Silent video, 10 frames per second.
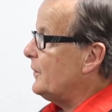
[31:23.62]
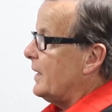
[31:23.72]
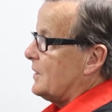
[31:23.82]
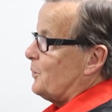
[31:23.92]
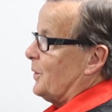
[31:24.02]
for
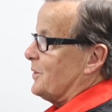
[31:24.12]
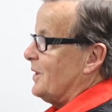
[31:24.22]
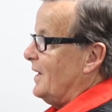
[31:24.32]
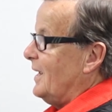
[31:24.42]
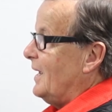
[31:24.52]
experts.
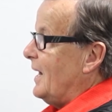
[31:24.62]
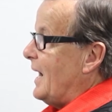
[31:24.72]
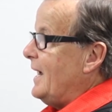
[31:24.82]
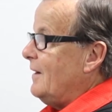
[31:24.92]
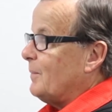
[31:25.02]
Mm-hmm.
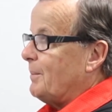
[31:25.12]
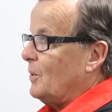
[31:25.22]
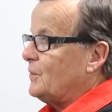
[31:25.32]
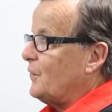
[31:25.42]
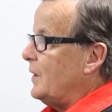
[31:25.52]
I have my
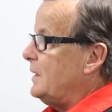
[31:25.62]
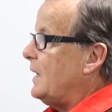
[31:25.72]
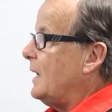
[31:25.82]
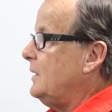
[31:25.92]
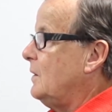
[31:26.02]
most fun.
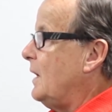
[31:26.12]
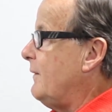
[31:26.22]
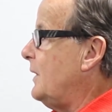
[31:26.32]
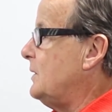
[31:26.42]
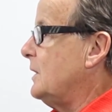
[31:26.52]

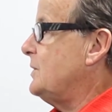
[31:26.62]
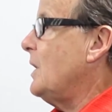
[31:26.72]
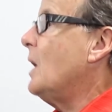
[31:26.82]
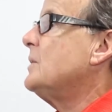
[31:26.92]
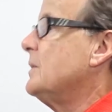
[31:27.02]
I've done
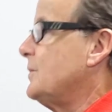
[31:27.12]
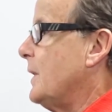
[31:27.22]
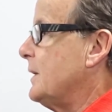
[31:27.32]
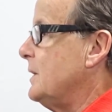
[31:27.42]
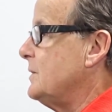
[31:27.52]
tons of
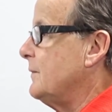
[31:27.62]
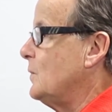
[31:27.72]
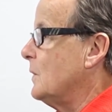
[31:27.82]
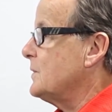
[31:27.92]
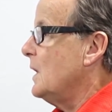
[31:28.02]
track days, of
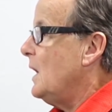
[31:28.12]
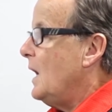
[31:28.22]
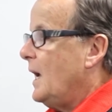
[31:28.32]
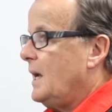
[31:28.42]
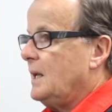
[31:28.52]
course,
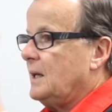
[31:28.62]
and